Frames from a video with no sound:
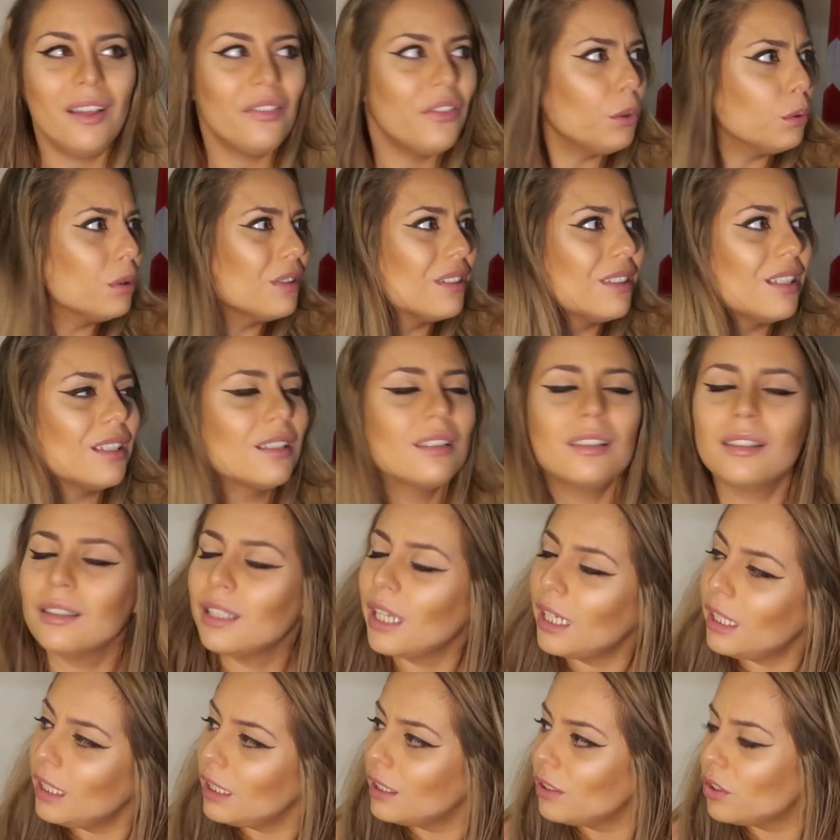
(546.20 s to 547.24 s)
there was this
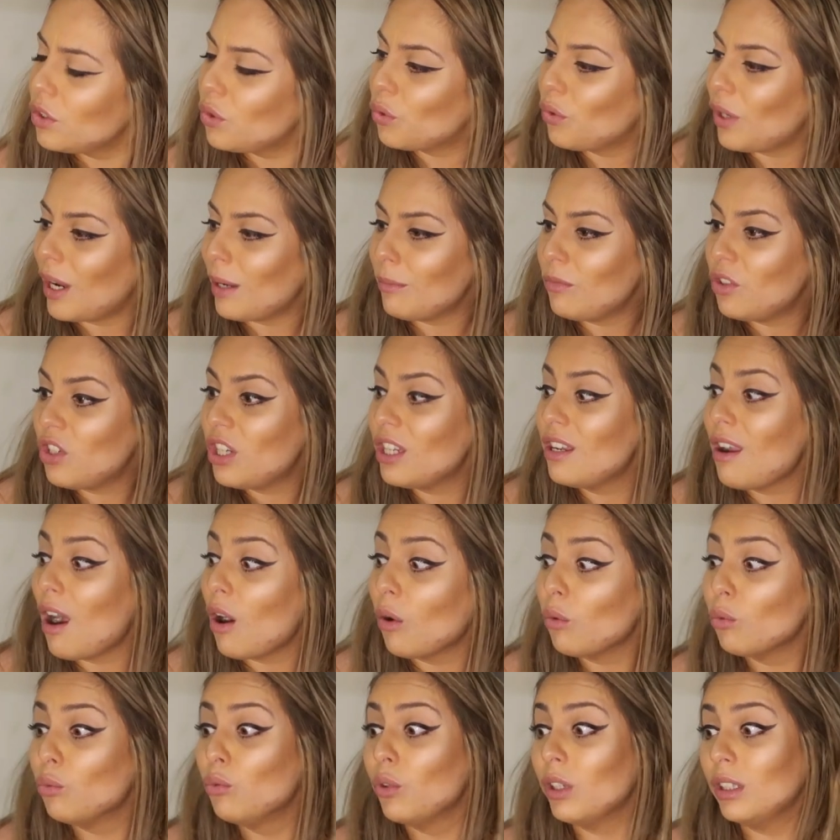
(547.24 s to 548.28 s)
lady in the tram, she
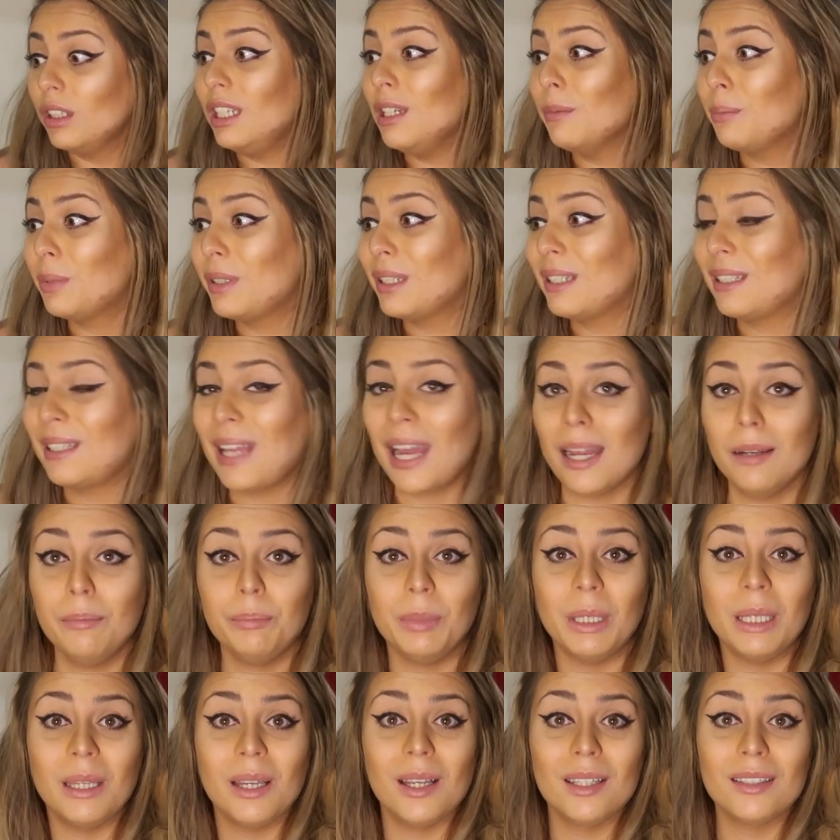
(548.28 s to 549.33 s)
got really upset
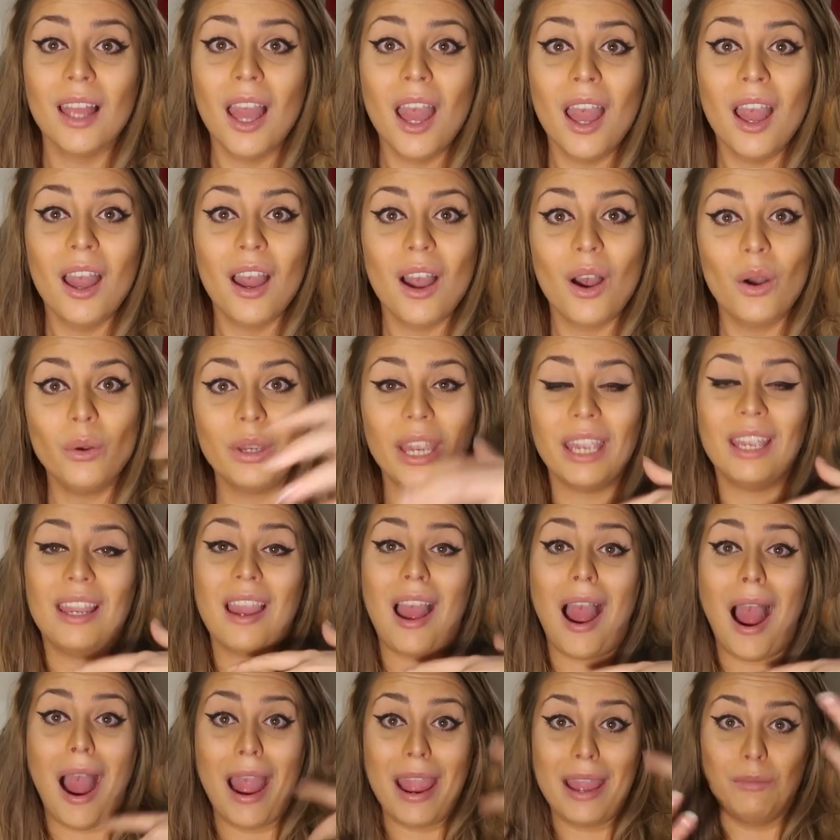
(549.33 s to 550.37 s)
because,
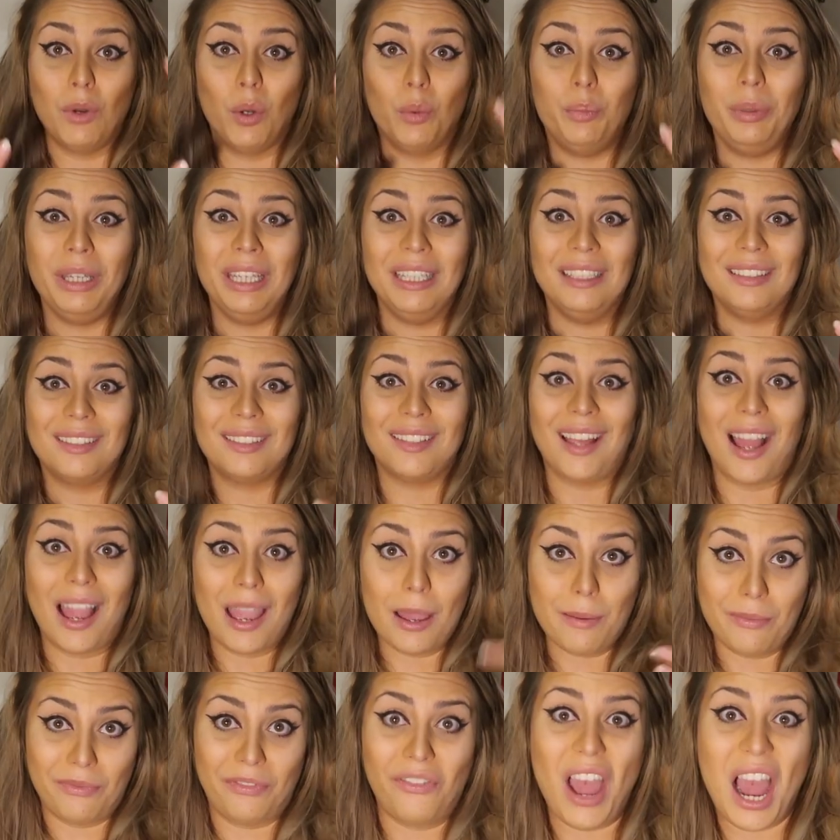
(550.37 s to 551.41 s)
okay, I am obese,
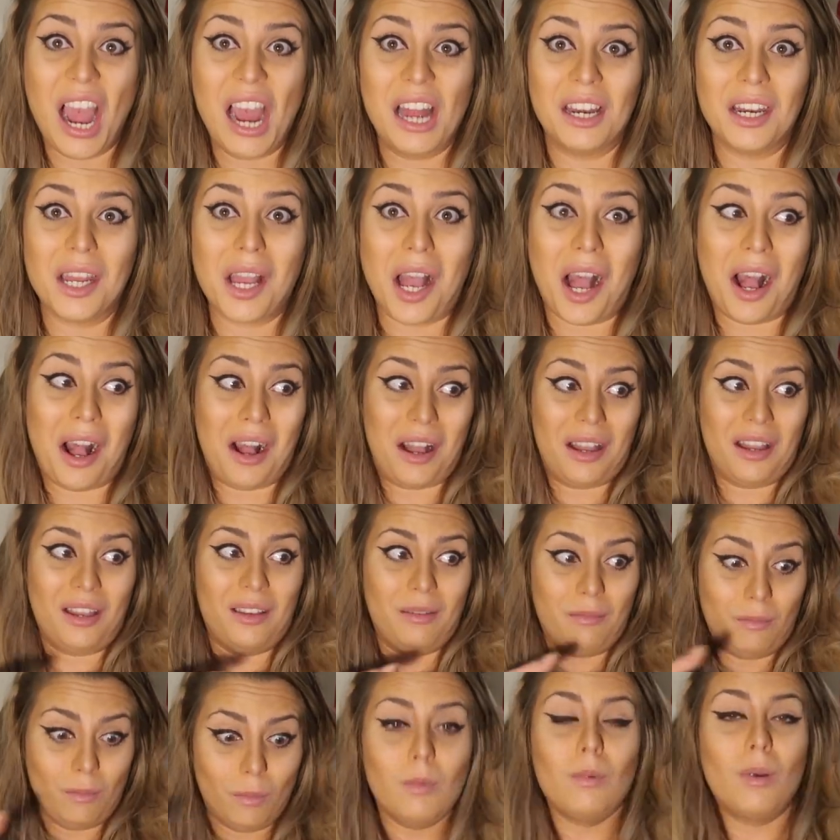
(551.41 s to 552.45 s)
I am fat,
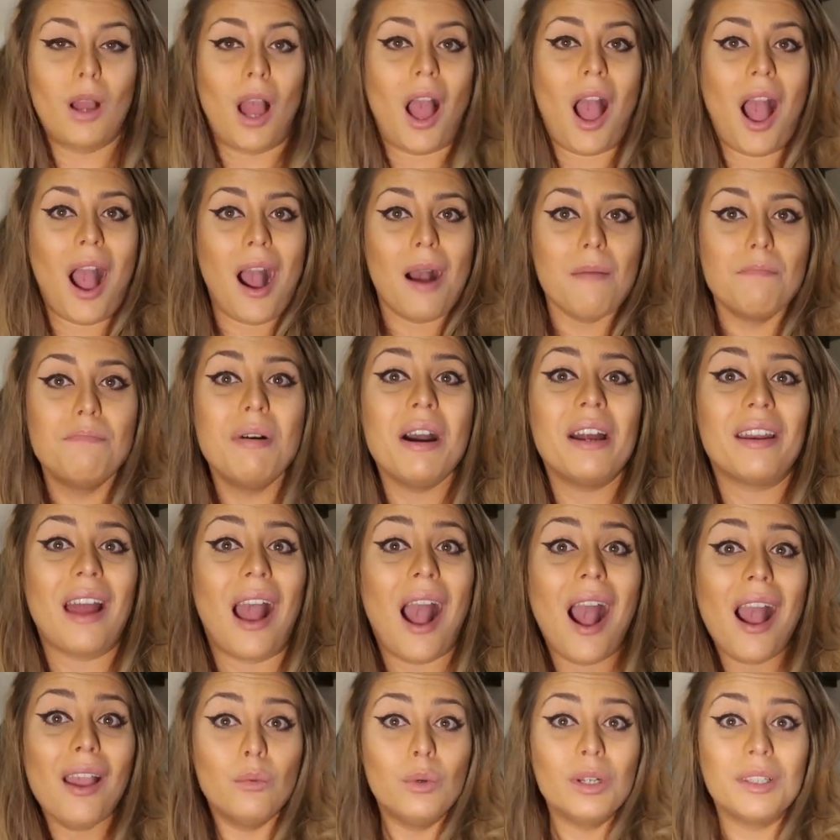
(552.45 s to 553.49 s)
but
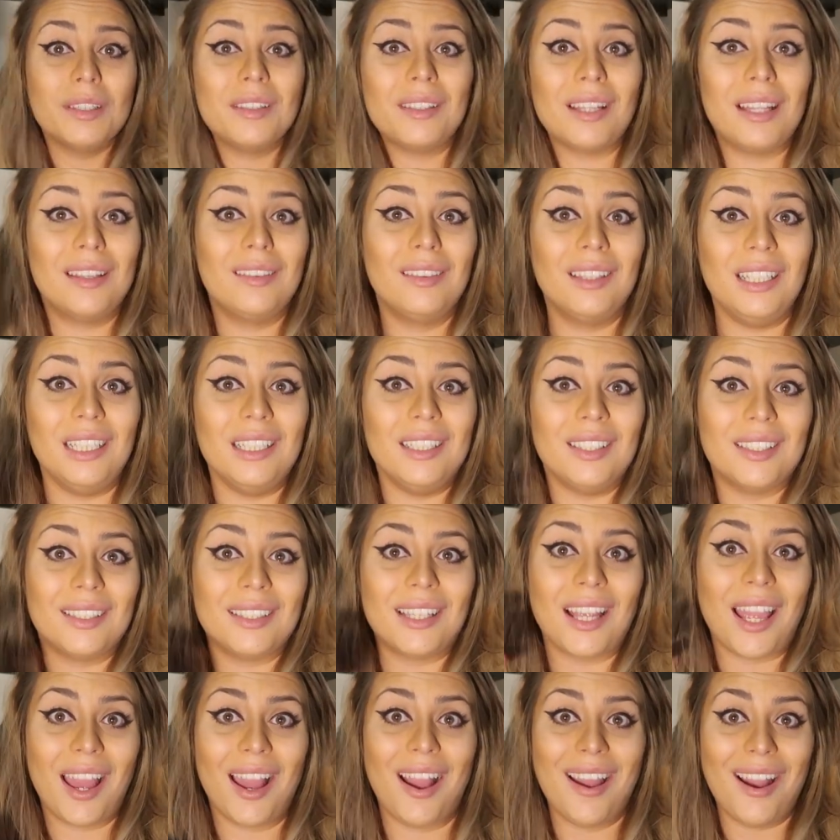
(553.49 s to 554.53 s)
I was at
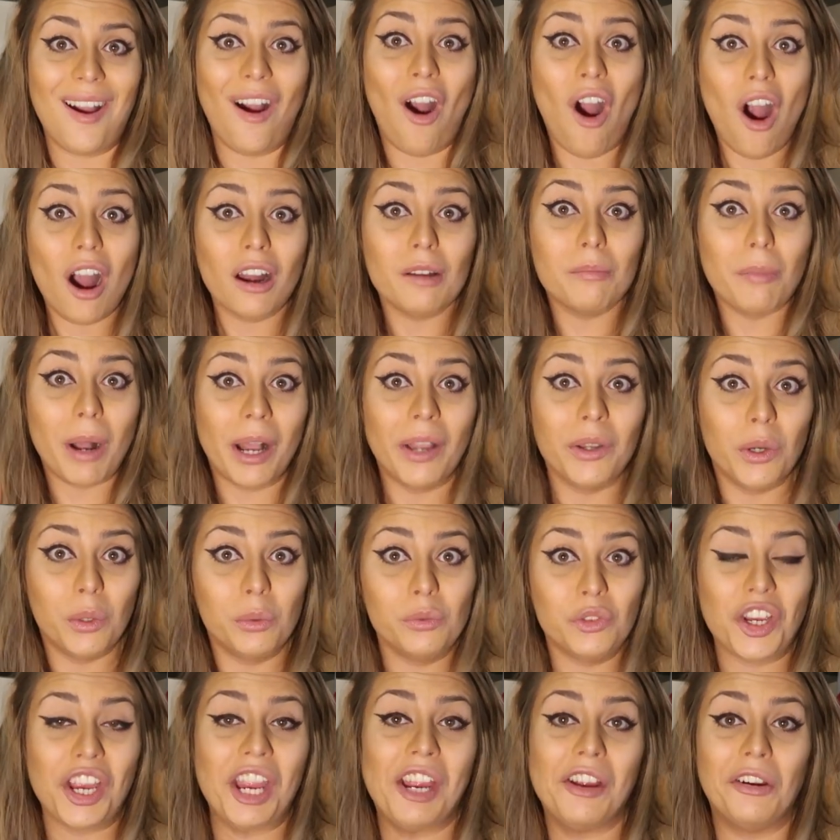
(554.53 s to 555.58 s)
least on my
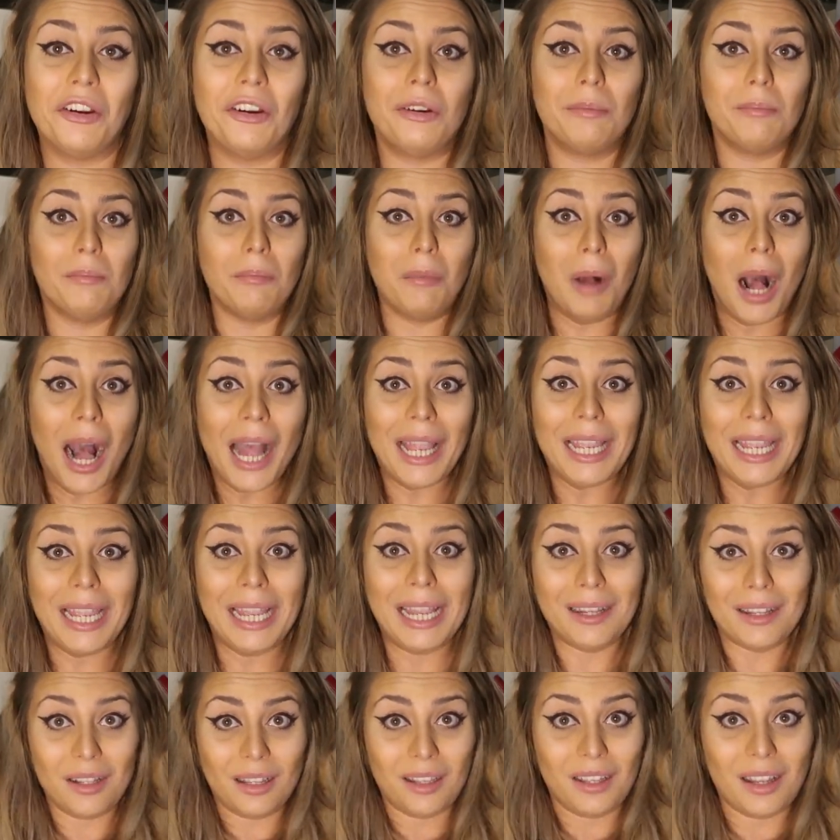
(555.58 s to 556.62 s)
own chair. My
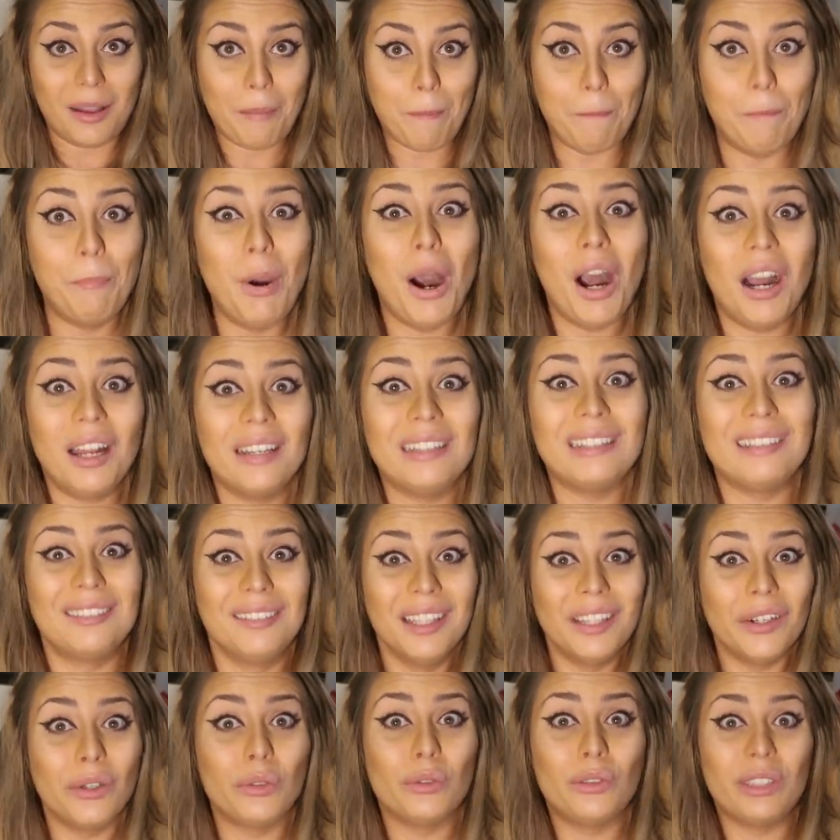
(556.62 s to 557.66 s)
butt
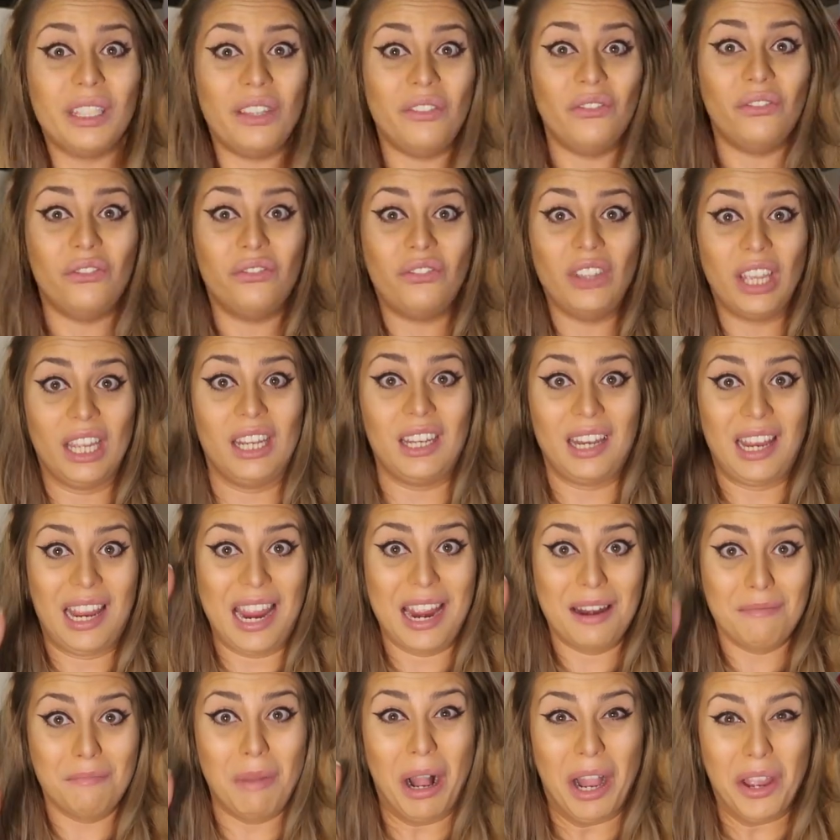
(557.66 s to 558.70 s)
literally fit
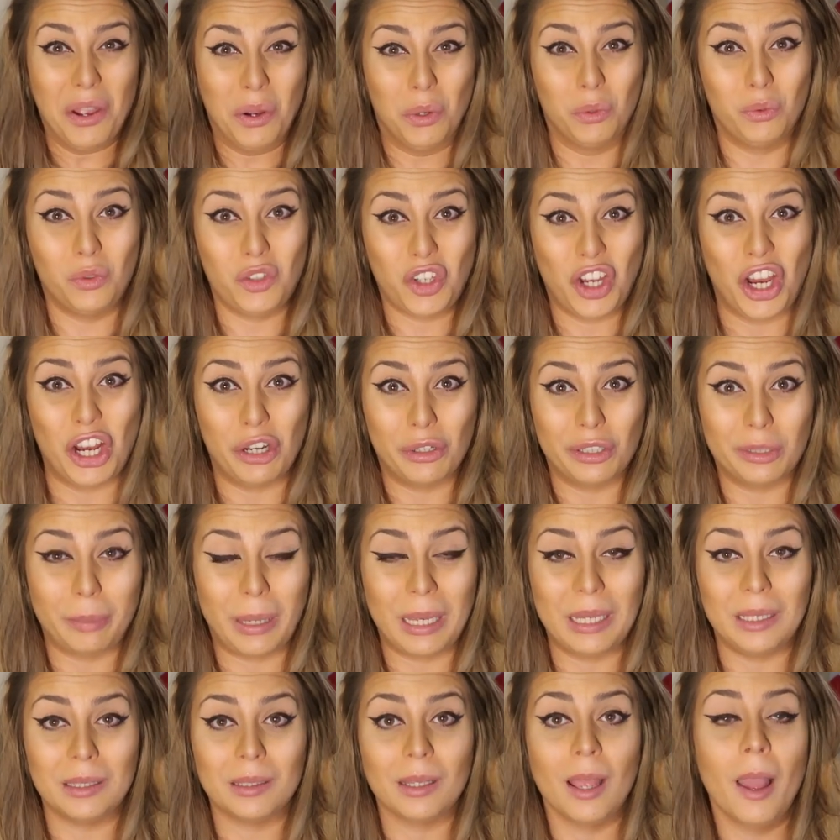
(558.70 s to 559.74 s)
in my own chair
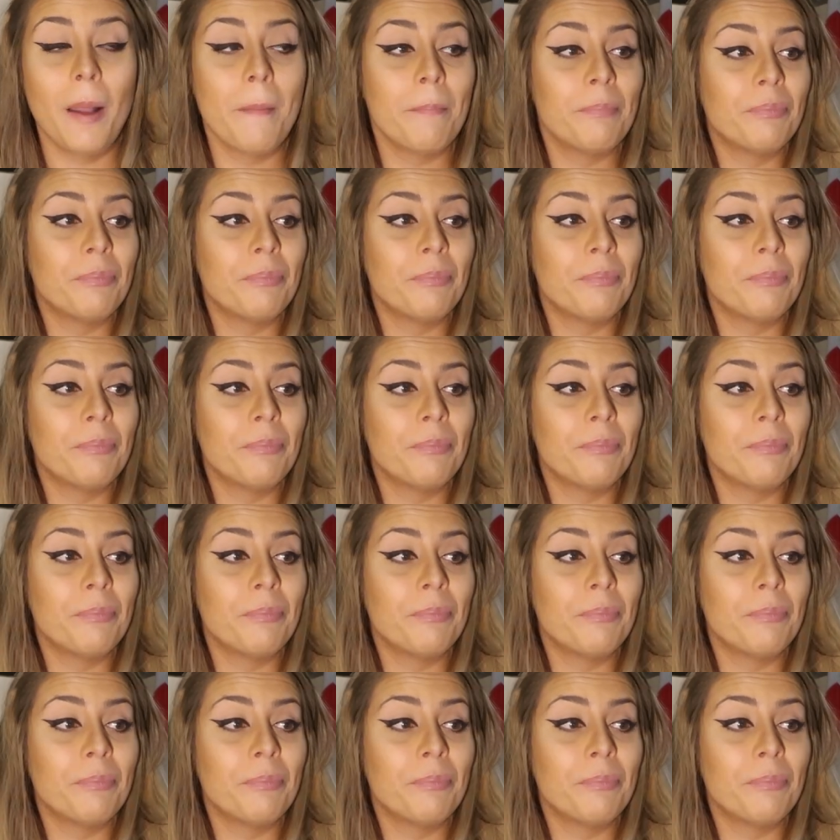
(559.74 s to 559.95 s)
space.